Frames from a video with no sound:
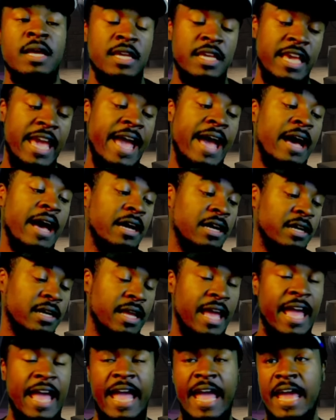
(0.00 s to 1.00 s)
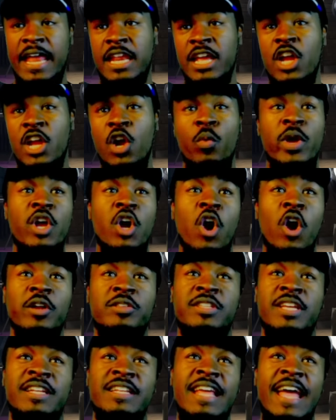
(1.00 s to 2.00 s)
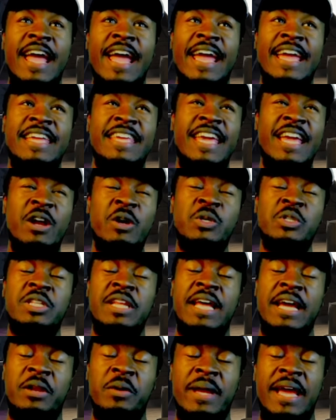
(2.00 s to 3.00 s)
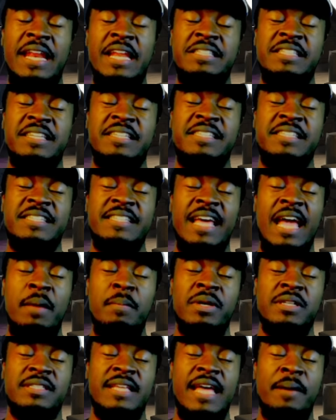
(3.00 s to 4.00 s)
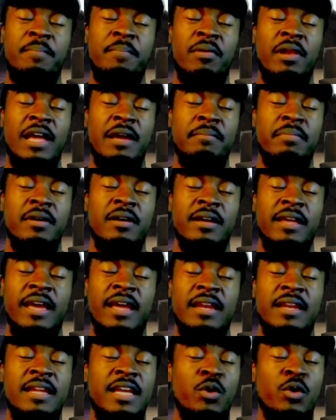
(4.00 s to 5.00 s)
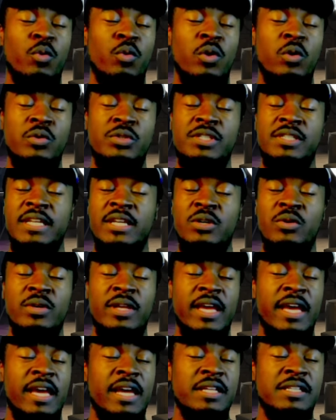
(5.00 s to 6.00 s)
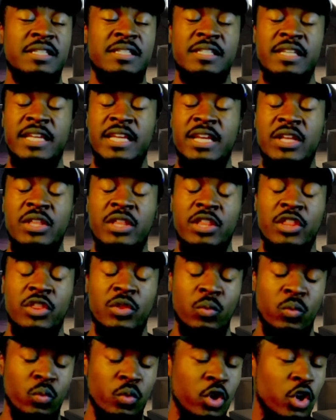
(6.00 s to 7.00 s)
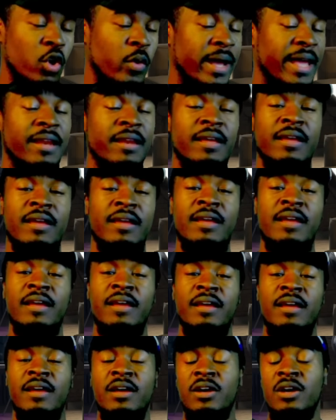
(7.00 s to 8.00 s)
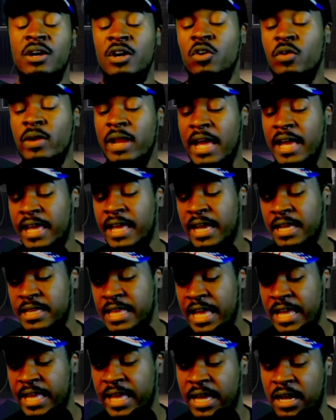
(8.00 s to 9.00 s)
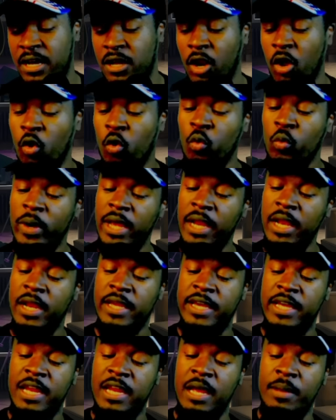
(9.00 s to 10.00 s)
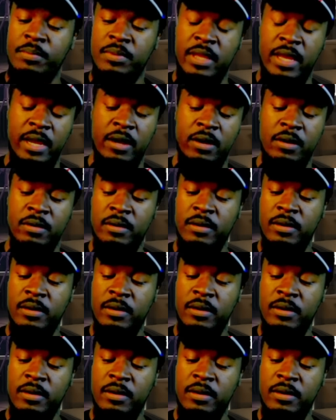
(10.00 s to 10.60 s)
Yeah. And here we are today, years later, and it's the same exact playbook and Negroes still can't see through it. Who they get? They get Glorilla to get up there